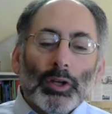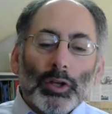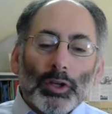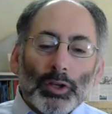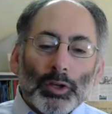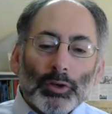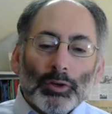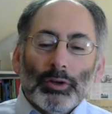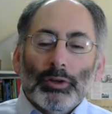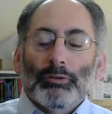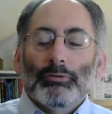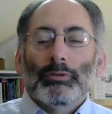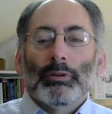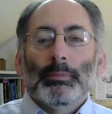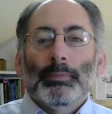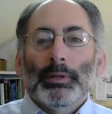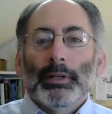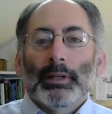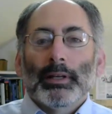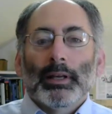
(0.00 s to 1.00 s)
you're
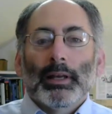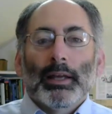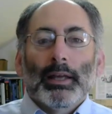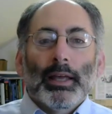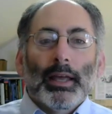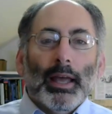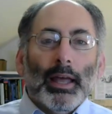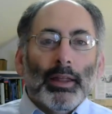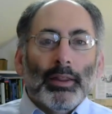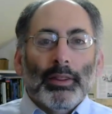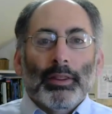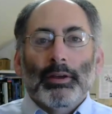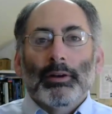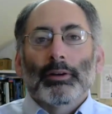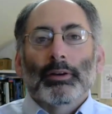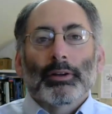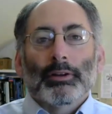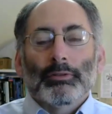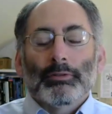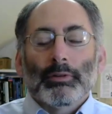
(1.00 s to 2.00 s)
contributing and
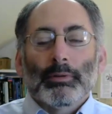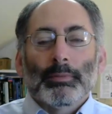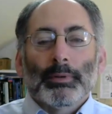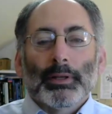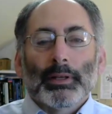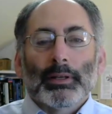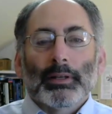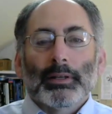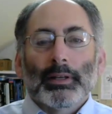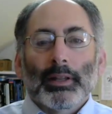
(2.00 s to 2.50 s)
they're contributing.